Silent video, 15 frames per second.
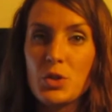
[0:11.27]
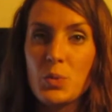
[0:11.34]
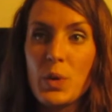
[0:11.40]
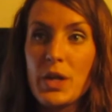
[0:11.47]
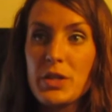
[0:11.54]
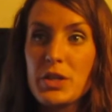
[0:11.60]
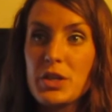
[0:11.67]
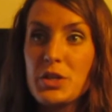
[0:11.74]

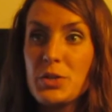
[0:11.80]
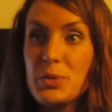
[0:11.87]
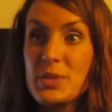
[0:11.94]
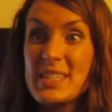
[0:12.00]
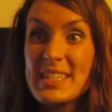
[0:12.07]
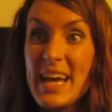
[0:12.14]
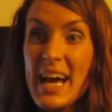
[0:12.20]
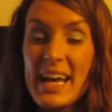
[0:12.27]
whether you
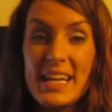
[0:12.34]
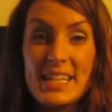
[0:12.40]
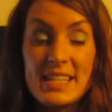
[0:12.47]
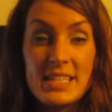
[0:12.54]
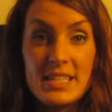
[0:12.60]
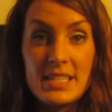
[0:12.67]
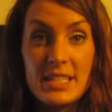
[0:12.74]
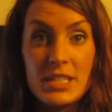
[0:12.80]
sat in
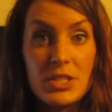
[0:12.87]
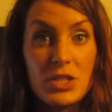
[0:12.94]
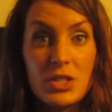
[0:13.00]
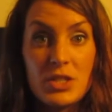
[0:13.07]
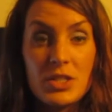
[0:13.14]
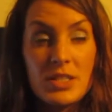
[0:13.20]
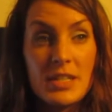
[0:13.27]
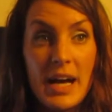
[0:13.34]
this
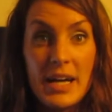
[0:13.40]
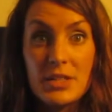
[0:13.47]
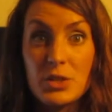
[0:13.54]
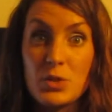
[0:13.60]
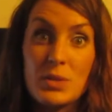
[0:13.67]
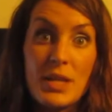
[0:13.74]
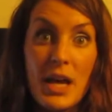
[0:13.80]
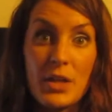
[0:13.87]
teacher's class, you
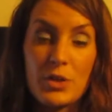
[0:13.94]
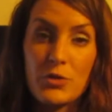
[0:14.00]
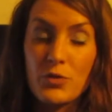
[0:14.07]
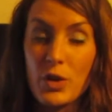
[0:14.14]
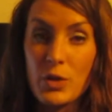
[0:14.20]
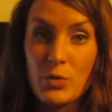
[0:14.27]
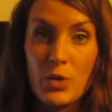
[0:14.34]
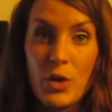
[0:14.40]
sat in the
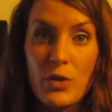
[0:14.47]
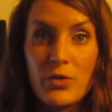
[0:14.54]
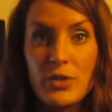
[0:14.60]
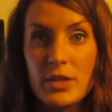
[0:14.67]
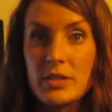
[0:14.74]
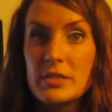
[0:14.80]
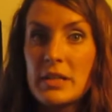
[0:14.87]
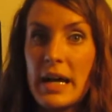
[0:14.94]
front row of
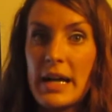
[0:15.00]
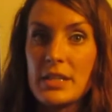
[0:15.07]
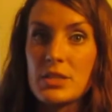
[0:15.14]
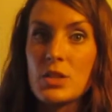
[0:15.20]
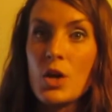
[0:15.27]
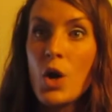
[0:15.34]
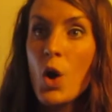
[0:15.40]
their class,